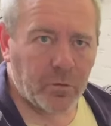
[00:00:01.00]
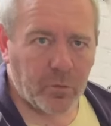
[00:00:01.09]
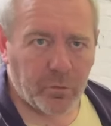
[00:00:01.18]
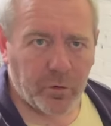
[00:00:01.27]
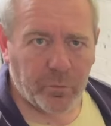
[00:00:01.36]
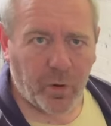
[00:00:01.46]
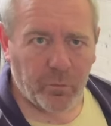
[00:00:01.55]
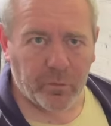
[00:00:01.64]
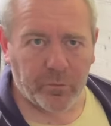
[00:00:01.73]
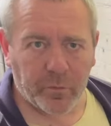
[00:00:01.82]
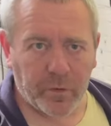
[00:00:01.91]
So one of the
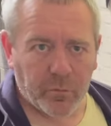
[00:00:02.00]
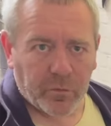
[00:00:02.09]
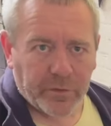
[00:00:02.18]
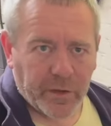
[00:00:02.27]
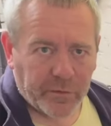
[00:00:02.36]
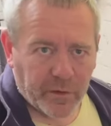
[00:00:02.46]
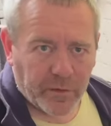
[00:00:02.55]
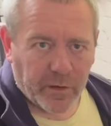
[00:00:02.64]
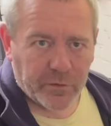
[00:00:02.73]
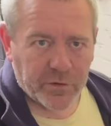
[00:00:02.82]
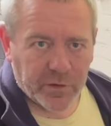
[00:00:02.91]
problems with 1ZZ
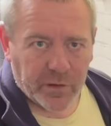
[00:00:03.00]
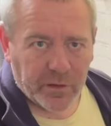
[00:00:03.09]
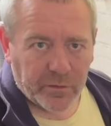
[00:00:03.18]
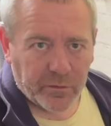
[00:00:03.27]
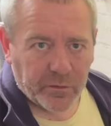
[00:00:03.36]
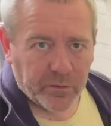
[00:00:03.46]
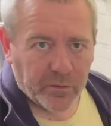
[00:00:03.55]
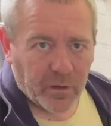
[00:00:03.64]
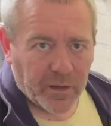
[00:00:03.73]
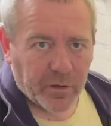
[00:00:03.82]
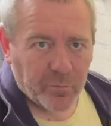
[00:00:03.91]
engine is
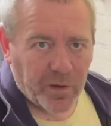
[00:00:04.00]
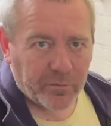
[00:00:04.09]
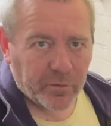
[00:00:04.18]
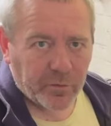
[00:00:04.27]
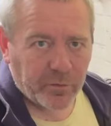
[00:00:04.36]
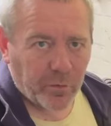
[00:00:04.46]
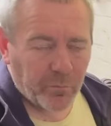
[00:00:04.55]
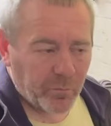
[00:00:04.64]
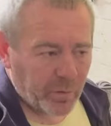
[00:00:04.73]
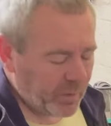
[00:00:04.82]
lack of baffled sump.